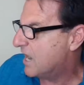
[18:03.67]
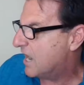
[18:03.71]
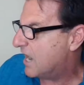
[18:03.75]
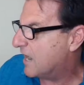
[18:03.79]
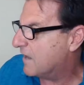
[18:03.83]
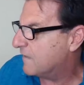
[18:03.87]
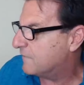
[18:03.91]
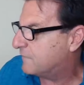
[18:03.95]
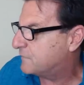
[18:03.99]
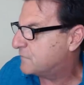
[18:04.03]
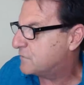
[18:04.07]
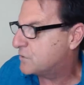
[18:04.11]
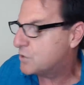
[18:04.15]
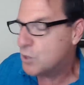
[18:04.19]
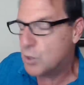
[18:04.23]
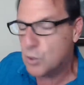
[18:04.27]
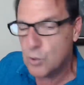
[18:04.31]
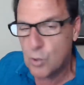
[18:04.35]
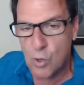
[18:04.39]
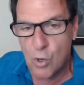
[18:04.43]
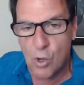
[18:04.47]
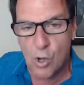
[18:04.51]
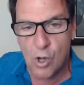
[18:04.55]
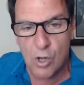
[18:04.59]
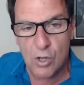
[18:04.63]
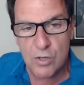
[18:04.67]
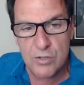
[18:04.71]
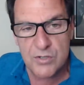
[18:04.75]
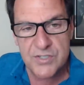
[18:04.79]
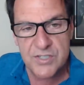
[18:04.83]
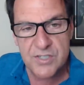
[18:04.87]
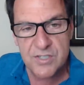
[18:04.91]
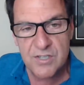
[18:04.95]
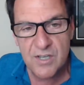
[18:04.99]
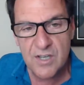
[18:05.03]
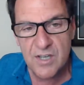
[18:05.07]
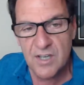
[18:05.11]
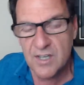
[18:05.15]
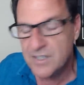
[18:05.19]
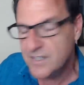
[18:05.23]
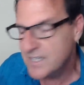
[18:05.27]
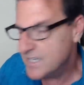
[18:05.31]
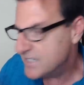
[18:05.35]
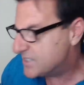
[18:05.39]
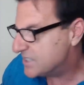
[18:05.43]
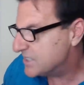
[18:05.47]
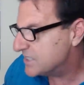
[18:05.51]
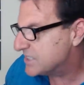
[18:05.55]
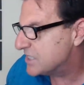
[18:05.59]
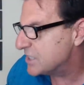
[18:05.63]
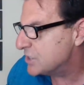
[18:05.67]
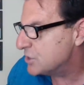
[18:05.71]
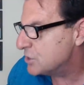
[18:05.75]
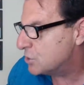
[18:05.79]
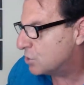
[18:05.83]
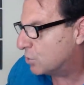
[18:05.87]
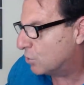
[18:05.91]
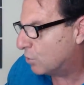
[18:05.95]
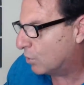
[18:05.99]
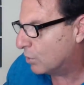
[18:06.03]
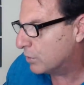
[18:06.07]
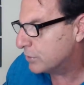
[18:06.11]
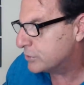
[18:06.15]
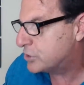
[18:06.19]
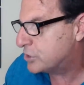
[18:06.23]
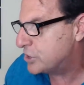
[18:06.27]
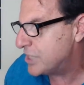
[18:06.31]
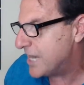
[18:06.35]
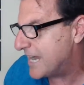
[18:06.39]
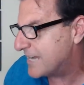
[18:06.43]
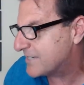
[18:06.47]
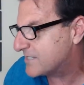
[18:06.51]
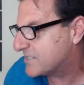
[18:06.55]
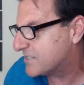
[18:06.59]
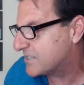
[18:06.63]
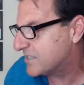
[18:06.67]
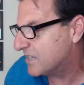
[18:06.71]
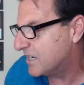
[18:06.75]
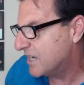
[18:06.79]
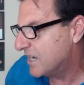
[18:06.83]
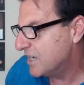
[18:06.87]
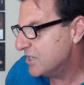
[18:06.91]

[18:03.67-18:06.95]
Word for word: of tools. This is the tool chest